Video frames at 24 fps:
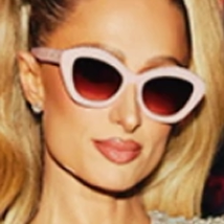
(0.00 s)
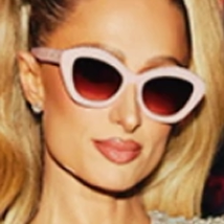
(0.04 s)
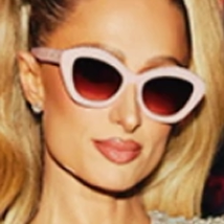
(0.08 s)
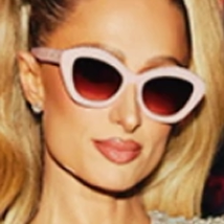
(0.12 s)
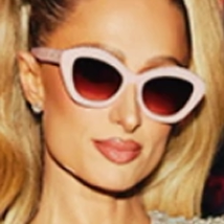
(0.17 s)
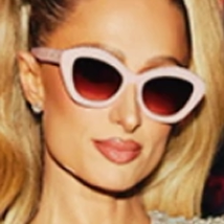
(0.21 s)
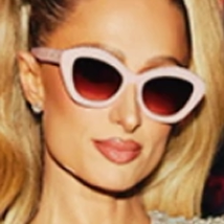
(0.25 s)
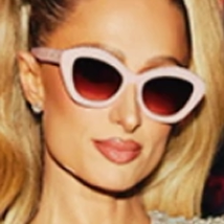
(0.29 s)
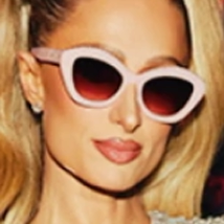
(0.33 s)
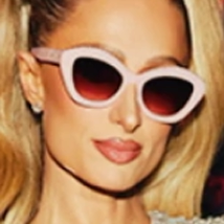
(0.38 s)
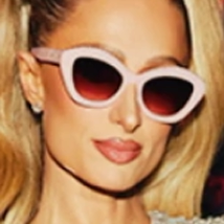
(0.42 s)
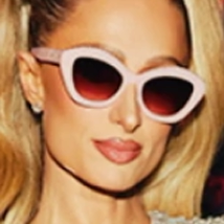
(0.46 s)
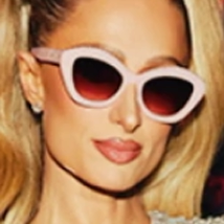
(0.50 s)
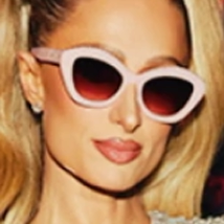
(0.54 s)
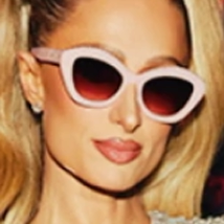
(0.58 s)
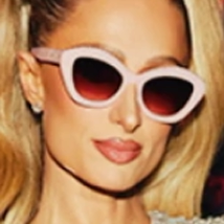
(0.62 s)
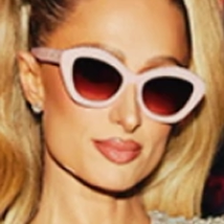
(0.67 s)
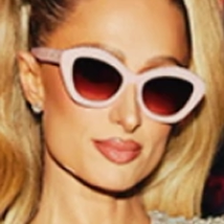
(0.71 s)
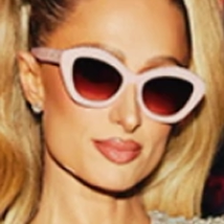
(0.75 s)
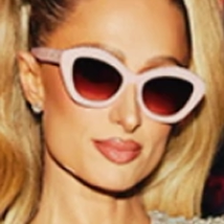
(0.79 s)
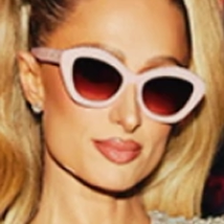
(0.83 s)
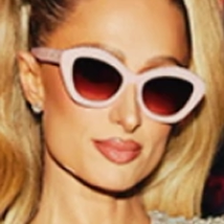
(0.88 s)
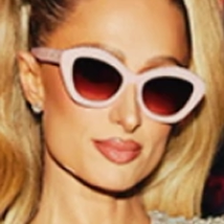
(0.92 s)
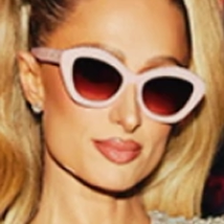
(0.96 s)

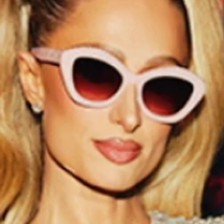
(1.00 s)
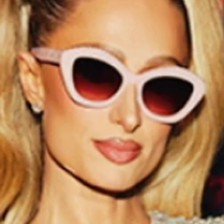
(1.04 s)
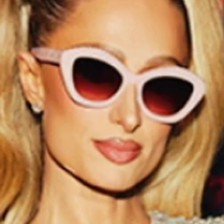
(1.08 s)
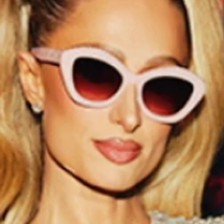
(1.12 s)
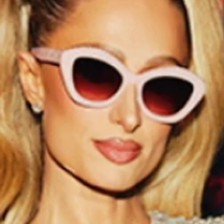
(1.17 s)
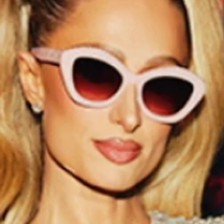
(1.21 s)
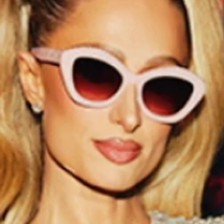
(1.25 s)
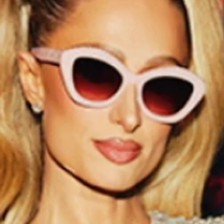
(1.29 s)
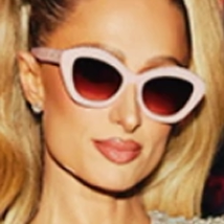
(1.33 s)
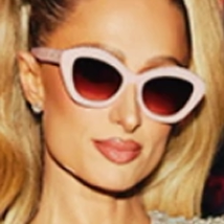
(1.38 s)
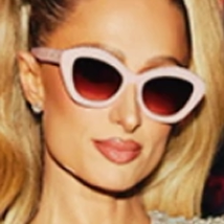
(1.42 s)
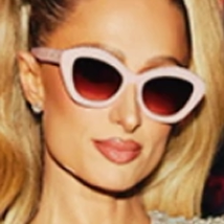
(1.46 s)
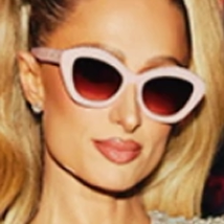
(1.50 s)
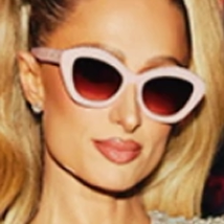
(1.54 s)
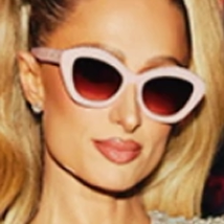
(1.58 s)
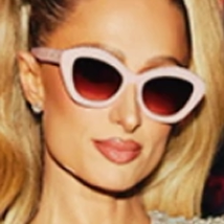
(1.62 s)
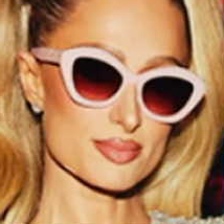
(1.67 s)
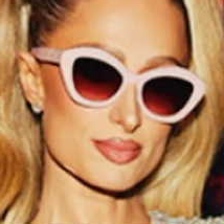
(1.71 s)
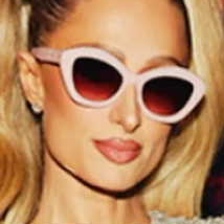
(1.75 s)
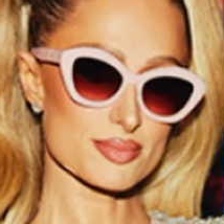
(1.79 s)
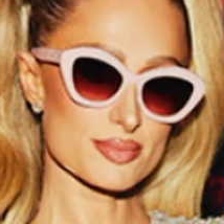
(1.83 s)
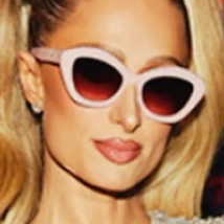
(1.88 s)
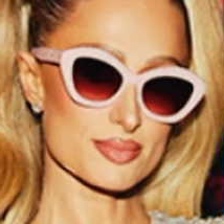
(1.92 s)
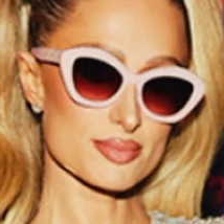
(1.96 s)

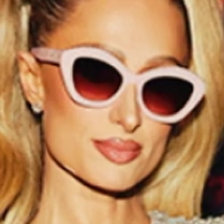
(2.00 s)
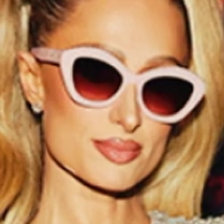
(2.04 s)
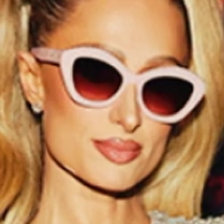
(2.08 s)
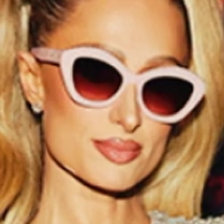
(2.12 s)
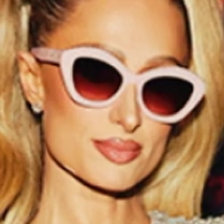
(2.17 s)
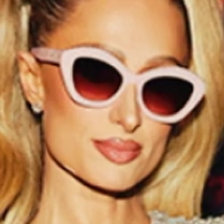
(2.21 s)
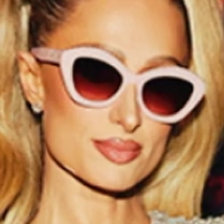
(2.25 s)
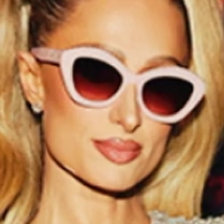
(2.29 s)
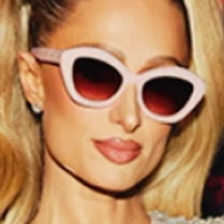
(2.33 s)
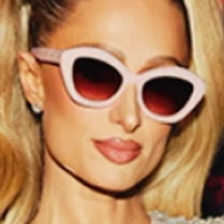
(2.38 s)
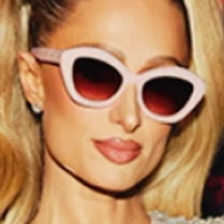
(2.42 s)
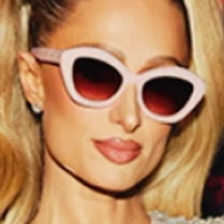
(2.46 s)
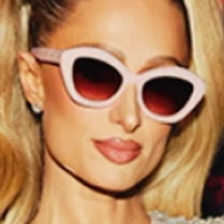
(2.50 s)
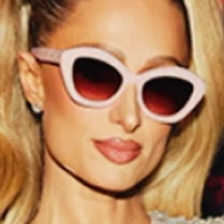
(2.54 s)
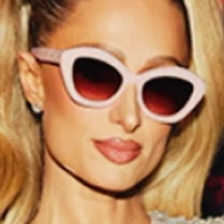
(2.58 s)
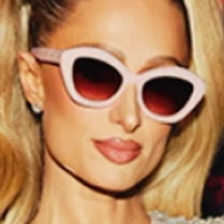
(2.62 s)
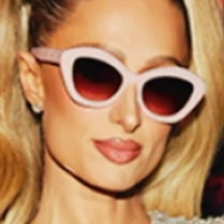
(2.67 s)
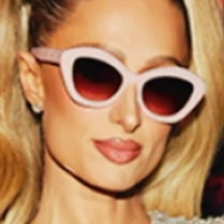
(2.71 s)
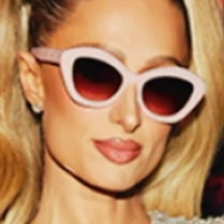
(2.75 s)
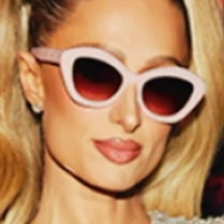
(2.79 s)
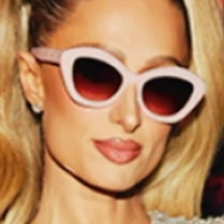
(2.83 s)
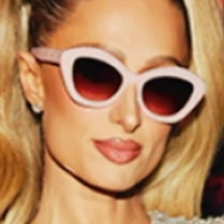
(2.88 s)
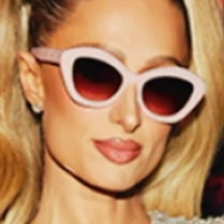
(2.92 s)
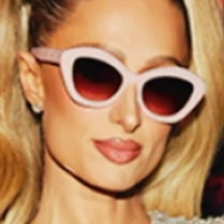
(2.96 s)

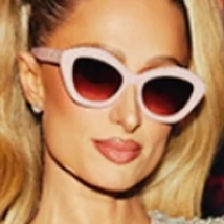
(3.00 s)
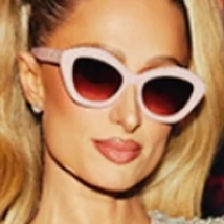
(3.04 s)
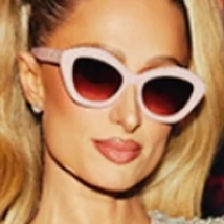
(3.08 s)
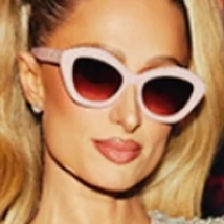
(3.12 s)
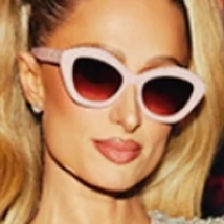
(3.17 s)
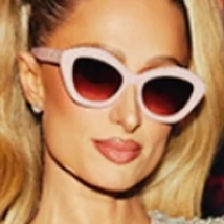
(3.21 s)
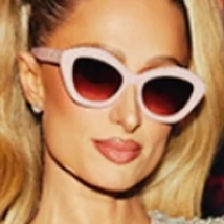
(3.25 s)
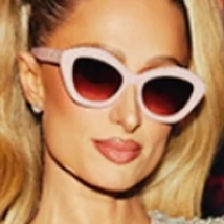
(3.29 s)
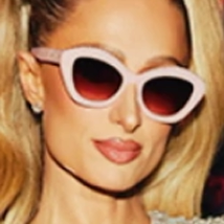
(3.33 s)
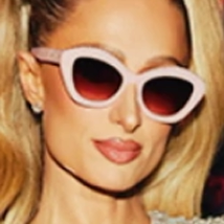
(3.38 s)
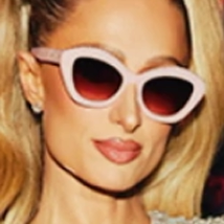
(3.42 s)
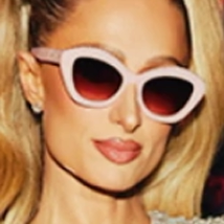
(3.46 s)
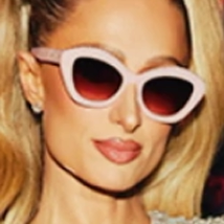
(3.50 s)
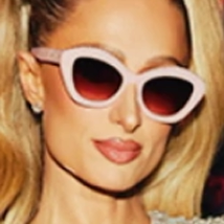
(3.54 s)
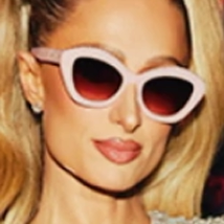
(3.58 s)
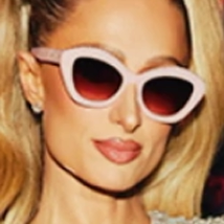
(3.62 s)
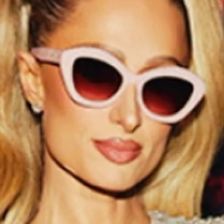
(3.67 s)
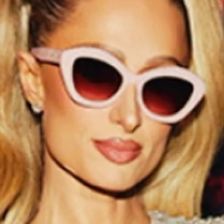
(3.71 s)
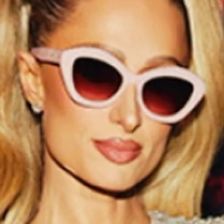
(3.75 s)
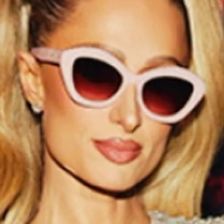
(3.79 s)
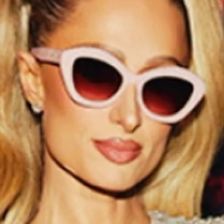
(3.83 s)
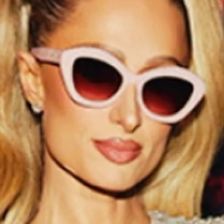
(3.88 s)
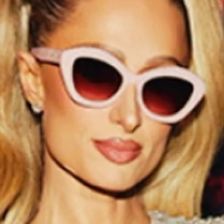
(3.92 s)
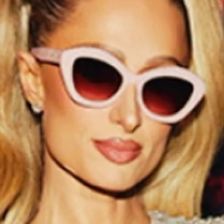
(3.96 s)

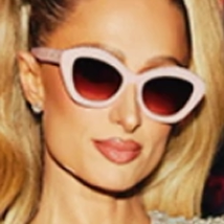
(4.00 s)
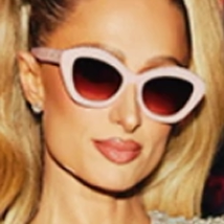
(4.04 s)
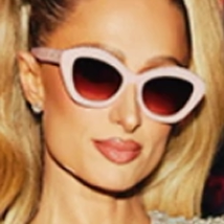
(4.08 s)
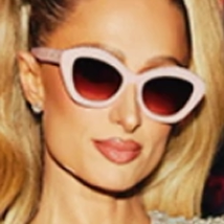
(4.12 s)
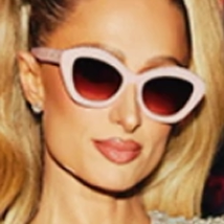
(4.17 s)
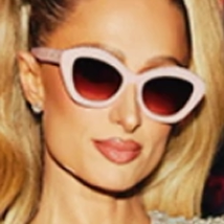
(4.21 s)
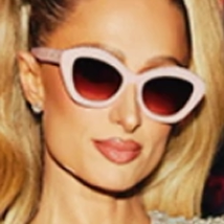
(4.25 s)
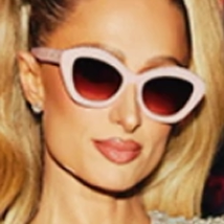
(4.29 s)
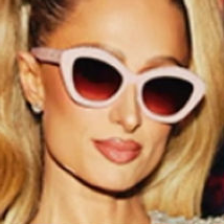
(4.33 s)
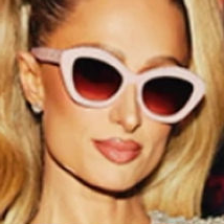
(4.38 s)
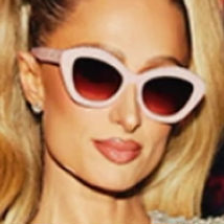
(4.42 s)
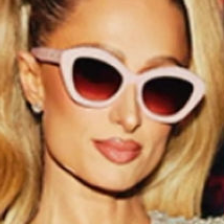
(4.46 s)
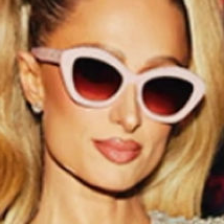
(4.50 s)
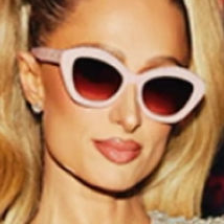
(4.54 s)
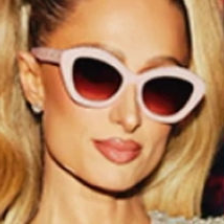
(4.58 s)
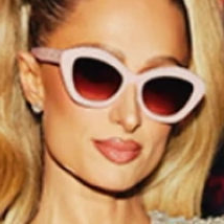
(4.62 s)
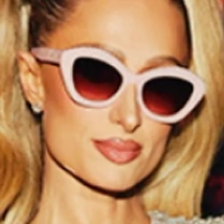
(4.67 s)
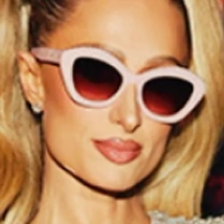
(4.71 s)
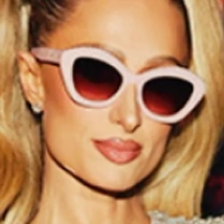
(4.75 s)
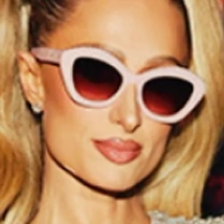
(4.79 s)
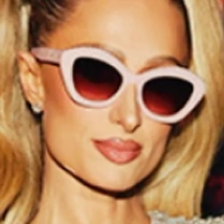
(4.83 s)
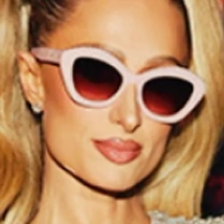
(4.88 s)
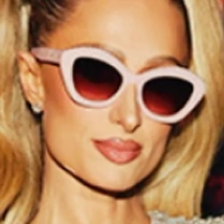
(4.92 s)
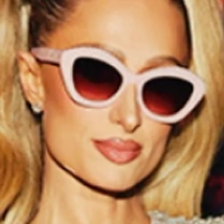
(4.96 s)

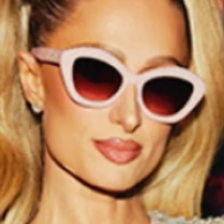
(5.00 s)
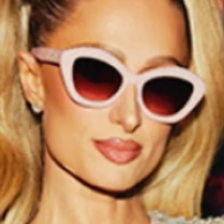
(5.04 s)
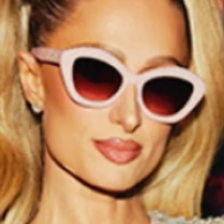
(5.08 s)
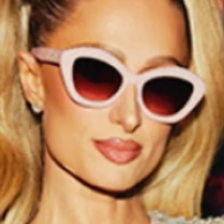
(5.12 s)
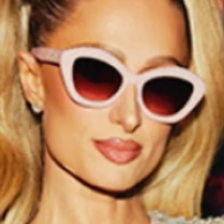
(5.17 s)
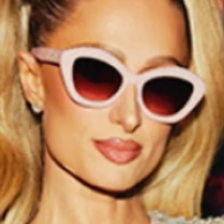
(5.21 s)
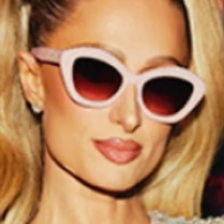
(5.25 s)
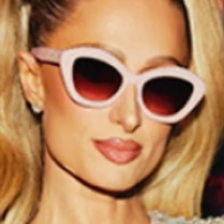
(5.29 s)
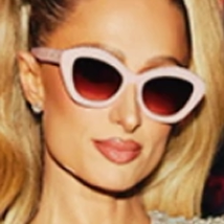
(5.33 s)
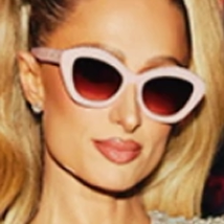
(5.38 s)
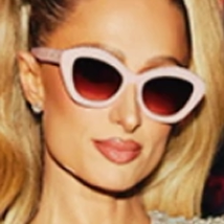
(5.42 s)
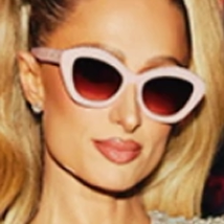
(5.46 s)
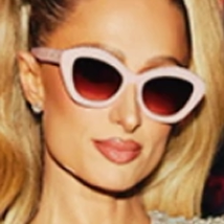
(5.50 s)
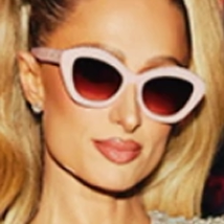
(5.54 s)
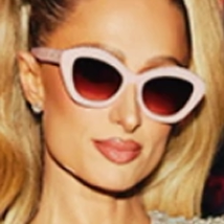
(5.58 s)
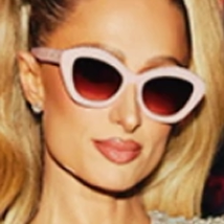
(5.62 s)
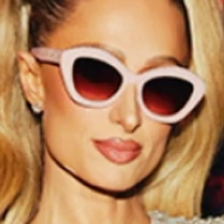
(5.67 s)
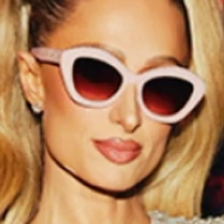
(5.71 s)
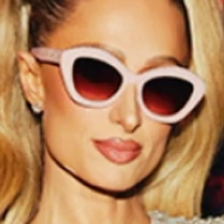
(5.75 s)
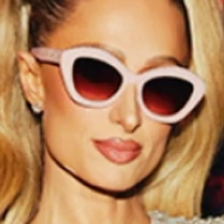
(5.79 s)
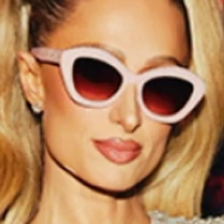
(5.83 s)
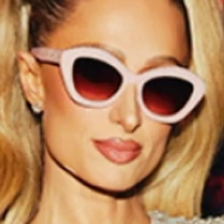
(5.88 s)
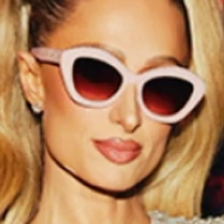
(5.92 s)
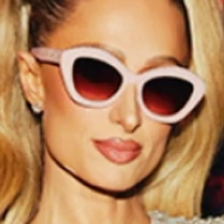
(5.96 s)

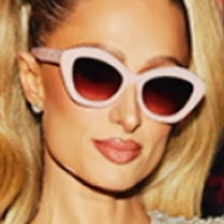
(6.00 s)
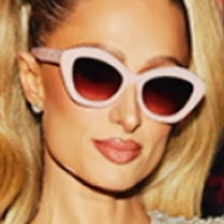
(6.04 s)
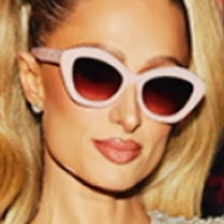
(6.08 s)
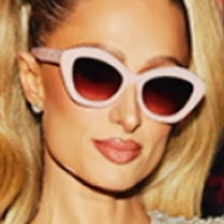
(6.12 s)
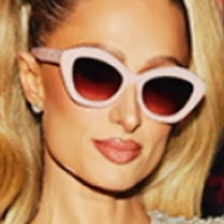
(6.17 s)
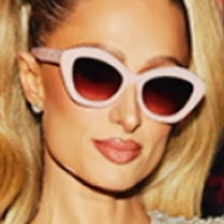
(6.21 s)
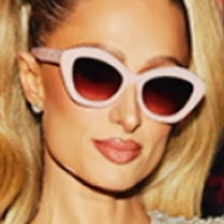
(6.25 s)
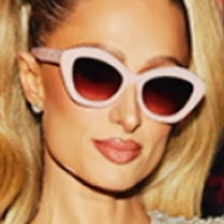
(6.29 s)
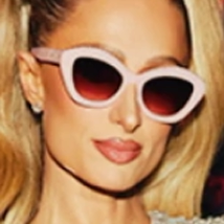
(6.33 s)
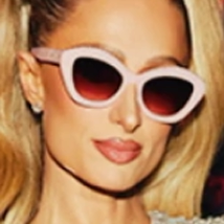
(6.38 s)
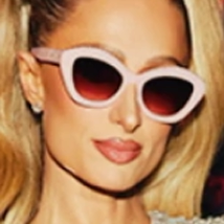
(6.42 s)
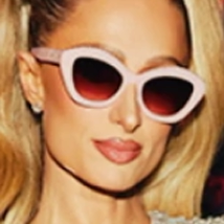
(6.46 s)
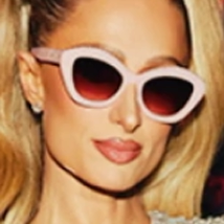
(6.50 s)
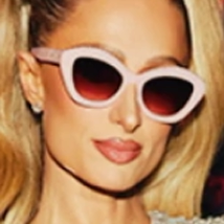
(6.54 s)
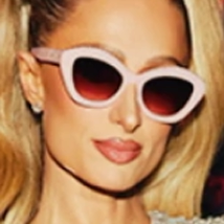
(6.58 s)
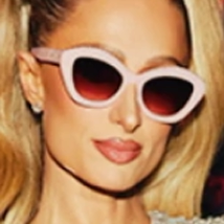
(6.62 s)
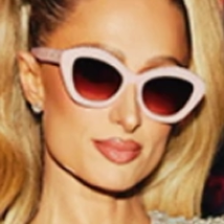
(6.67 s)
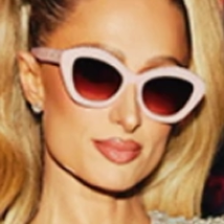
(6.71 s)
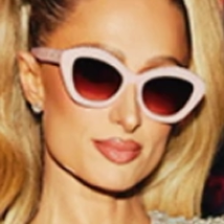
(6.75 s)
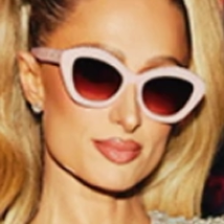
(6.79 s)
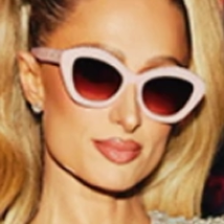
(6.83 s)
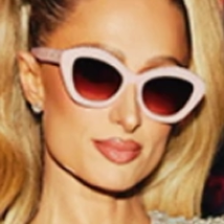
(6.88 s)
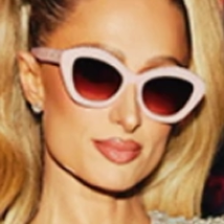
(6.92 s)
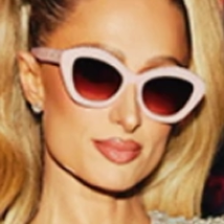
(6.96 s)

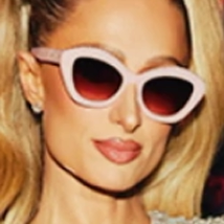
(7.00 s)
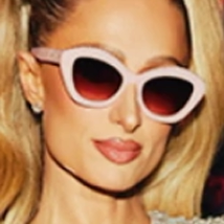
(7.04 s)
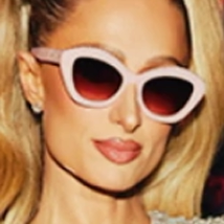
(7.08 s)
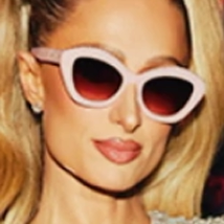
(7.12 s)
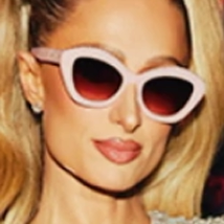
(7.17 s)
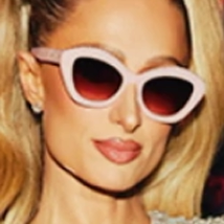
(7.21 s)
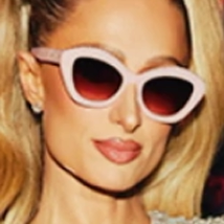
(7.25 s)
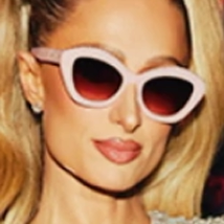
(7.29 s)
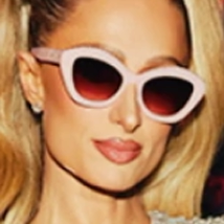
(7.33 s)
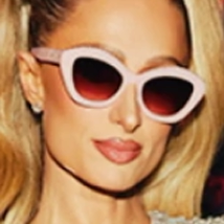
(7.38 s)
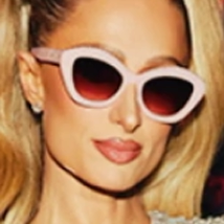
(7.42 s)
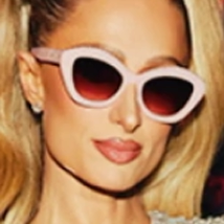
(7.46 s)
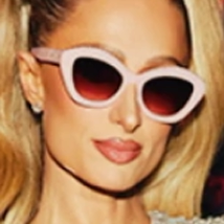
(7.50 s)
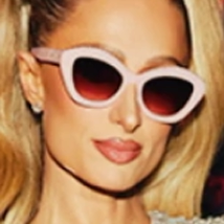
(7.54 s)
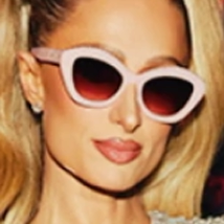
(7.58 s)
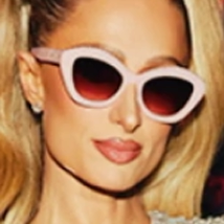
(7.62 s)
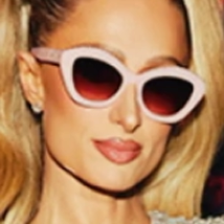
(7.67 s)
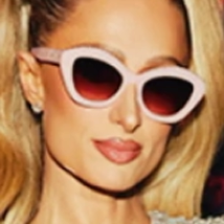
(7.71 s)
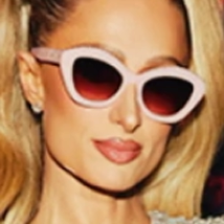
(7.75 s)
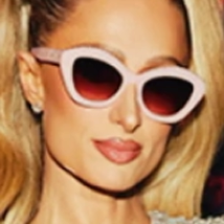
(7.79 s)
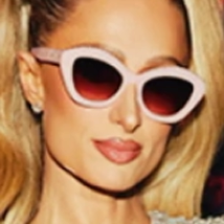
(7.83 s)
This is a still picture; no speech is visible.